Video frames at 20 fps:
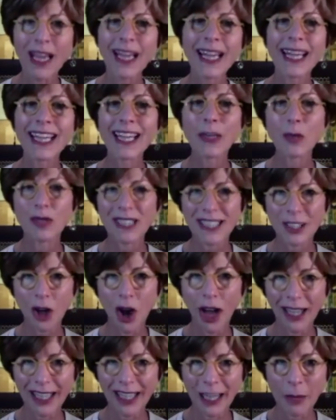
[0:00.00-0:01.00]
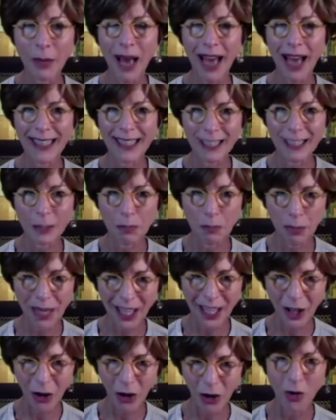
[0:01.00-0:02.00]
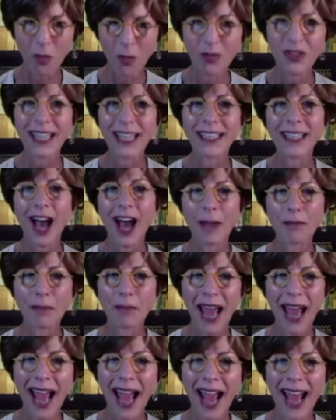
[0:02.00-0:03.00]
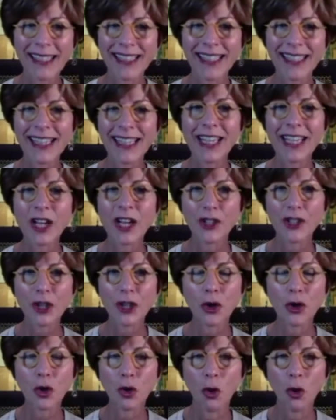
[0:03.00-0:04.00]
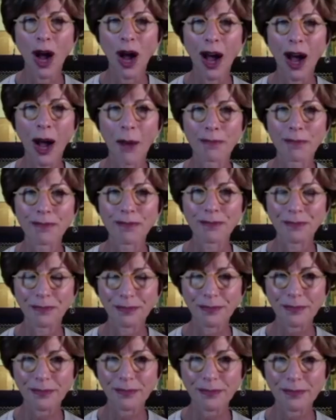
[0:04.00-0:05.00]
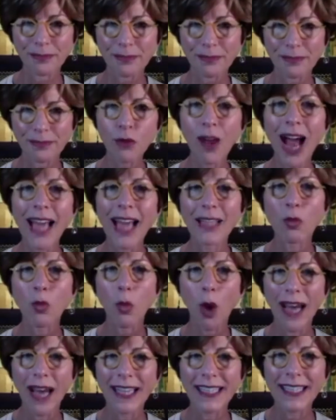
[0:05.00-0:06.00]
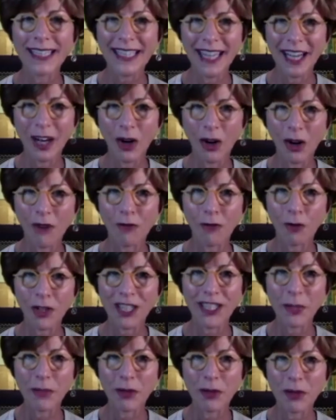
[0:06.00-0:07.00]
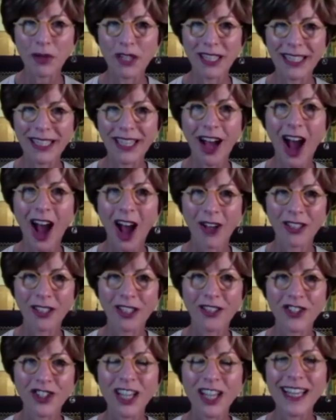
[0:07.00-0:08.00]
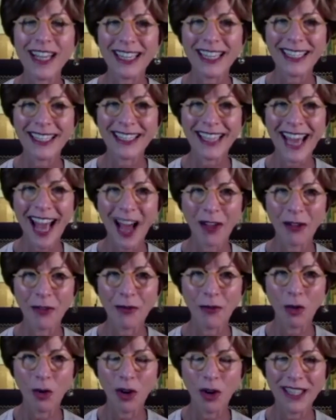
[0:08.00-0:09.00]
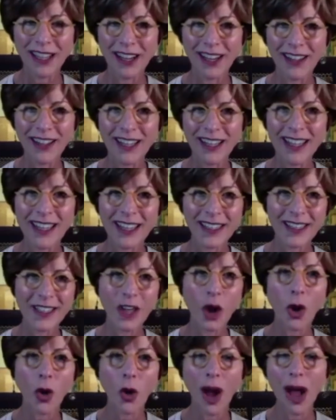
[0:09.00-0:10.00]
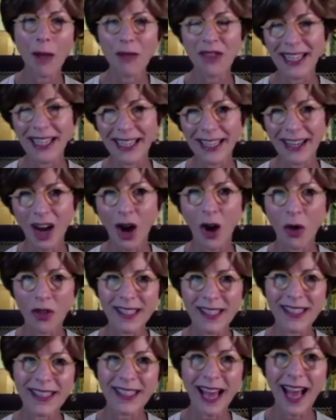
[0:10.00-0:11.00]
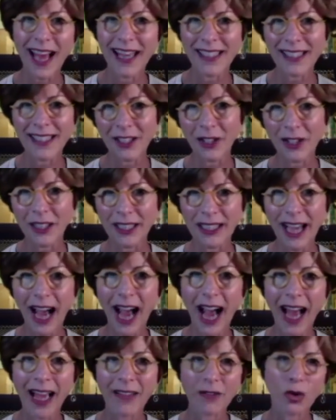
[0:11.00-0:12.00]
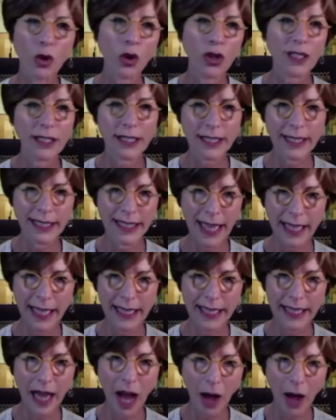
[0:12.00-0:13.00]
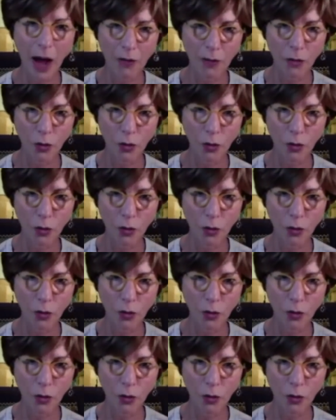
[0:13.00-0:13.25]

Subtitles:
He was talking about his bill that got passed to provide 1 year of free community college in California. So I'm thinking, oh, this guy is a good guy. Of course, it's not enough.